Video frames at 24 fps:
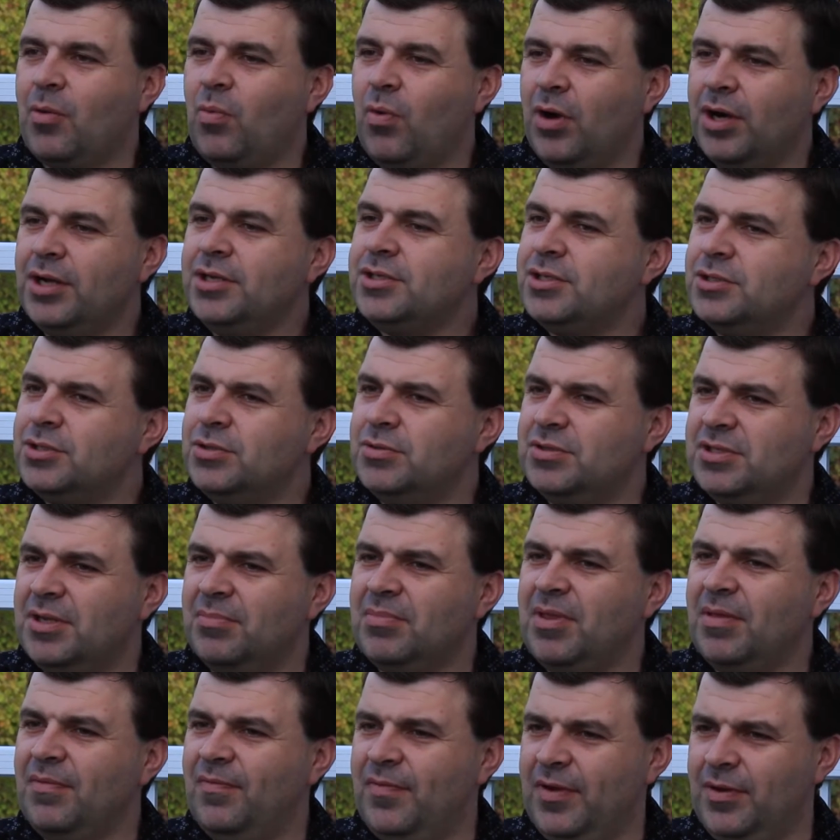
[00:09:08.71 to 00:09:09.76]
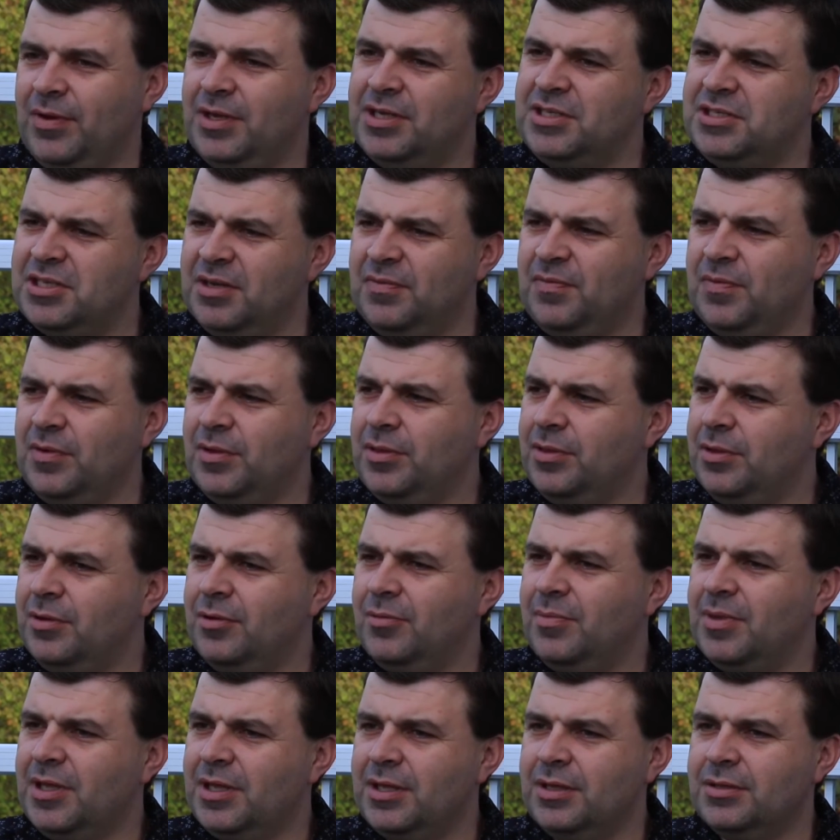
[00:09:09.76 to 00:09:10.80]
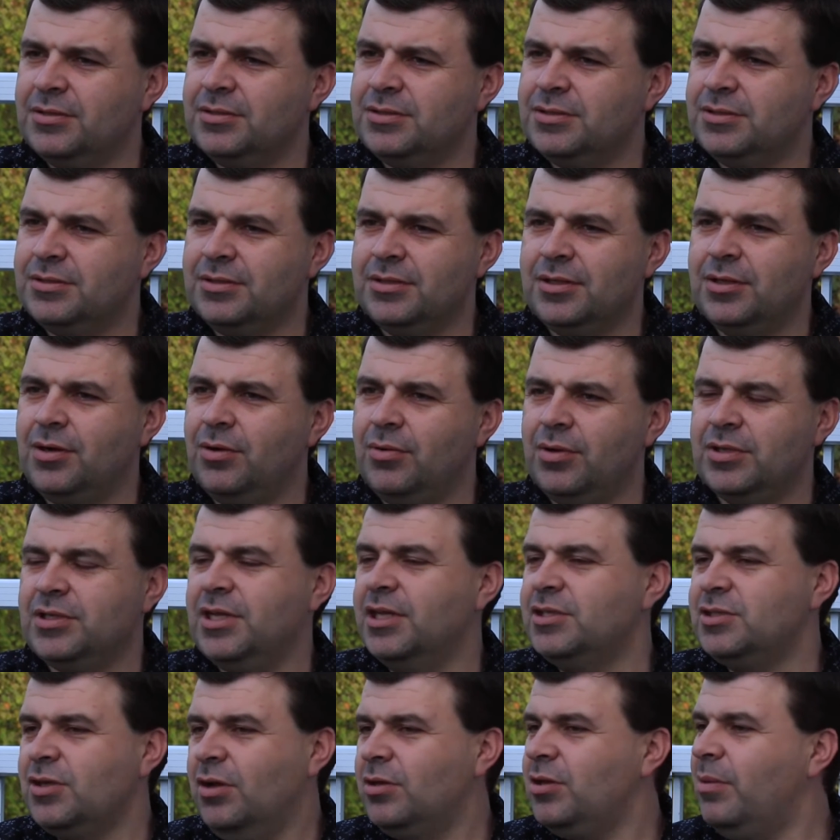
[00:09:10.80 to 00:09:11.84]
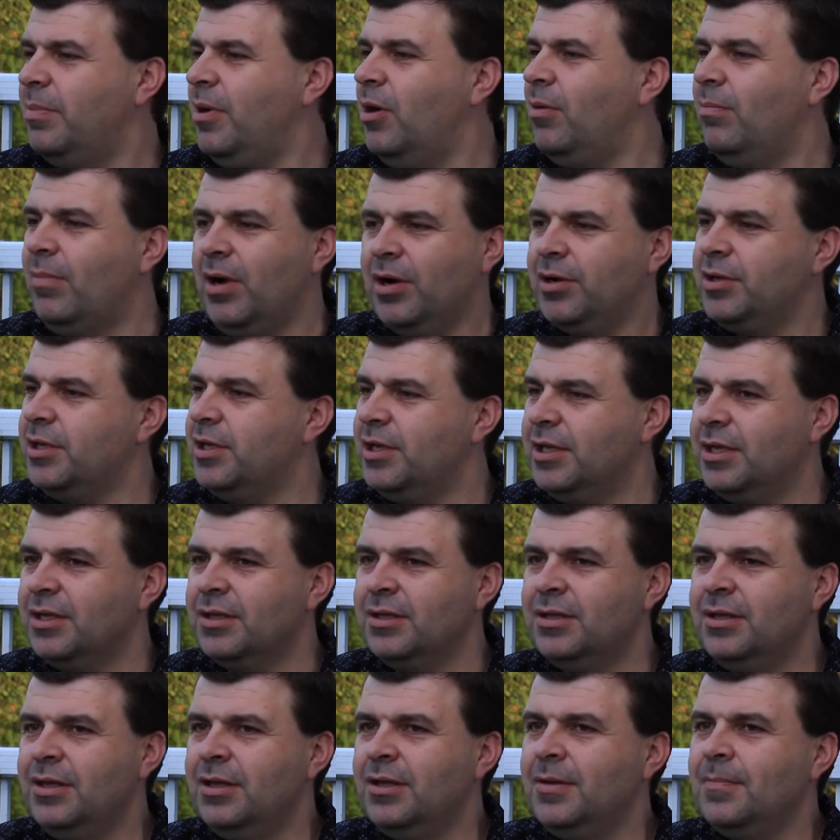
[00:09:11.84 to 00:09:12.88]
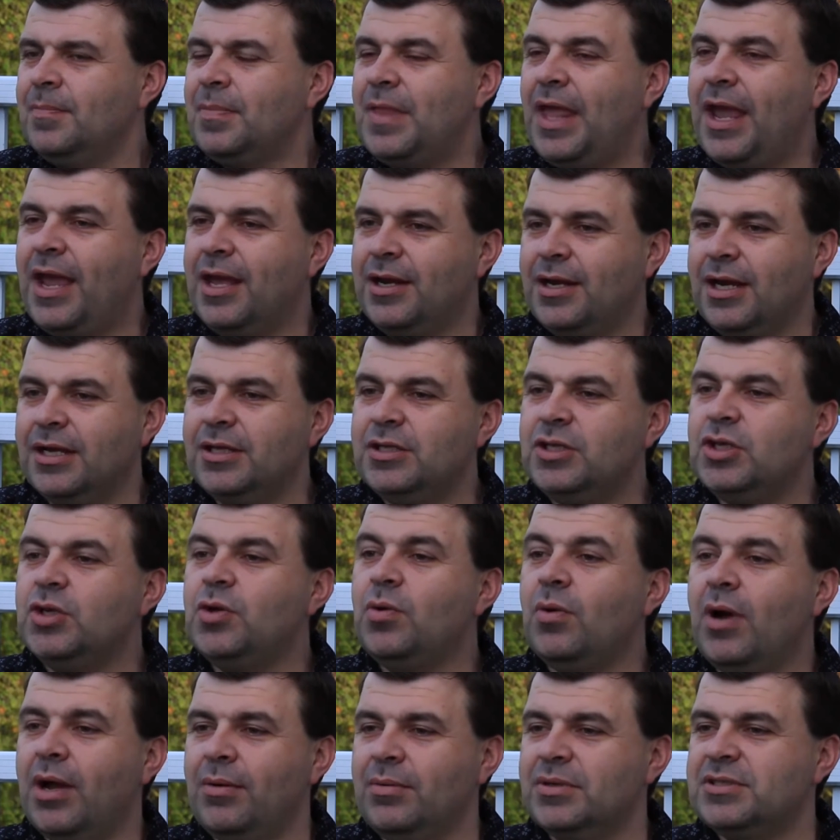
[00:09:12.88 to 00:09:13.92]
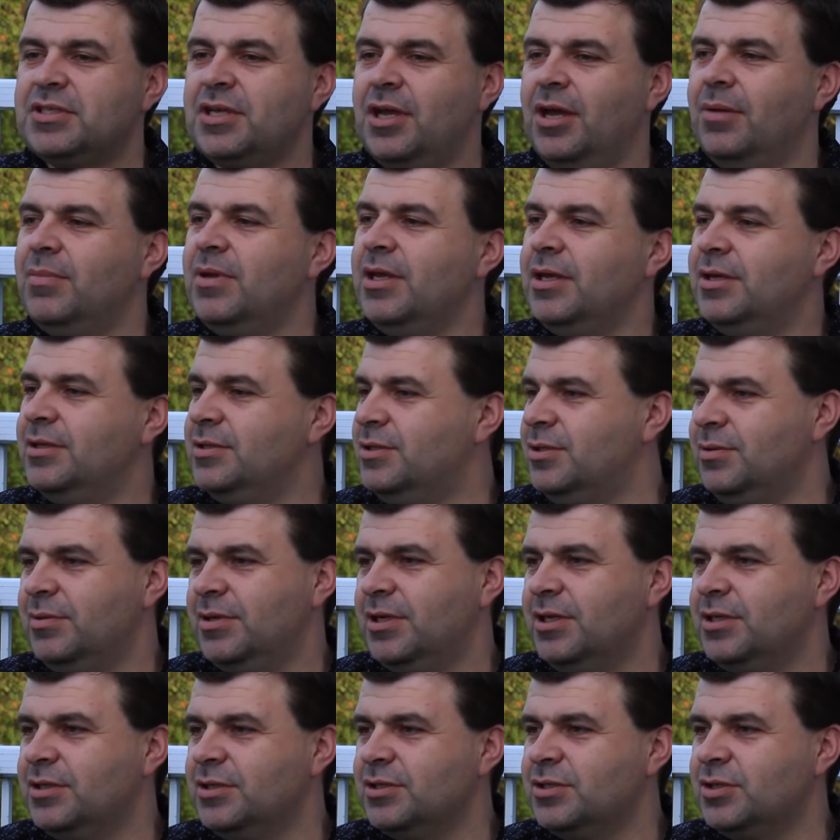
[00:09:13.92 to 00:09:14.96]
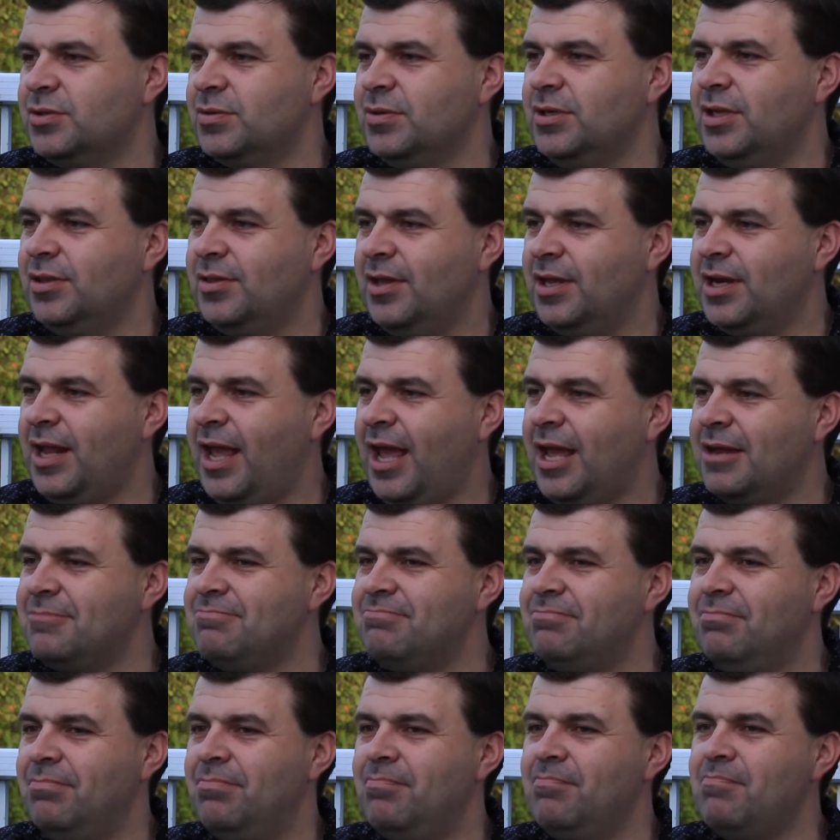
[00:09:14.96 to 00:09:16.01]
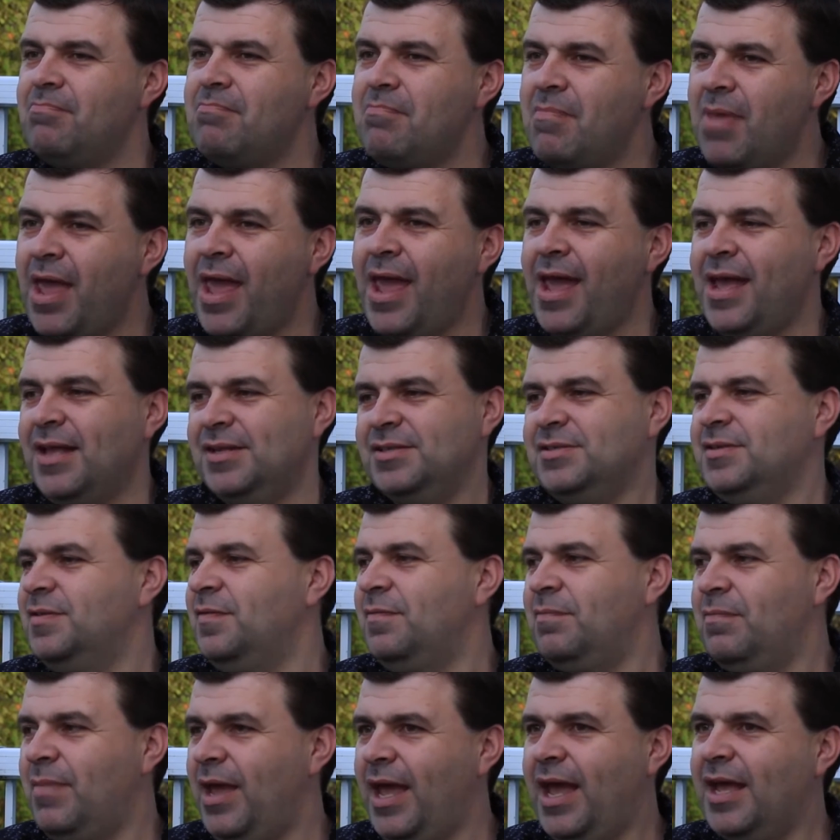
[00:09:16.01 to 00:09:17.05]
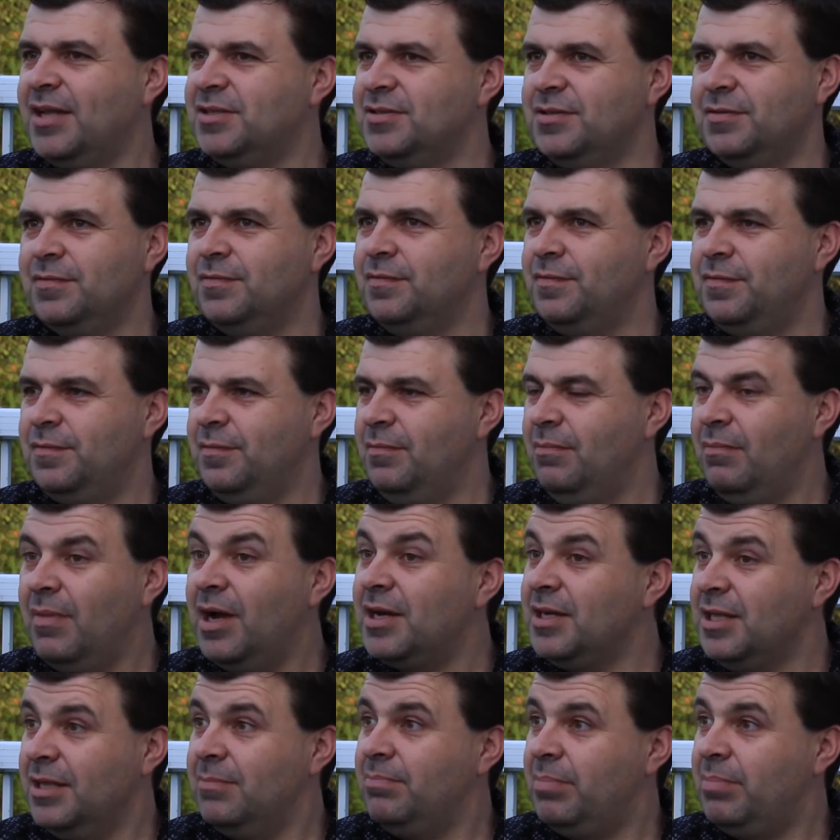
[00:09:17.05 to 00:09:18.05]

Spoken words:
wanted to do something very different, though, because, it's all about marketing. And I knew I was coming into an industry that had massive, massive money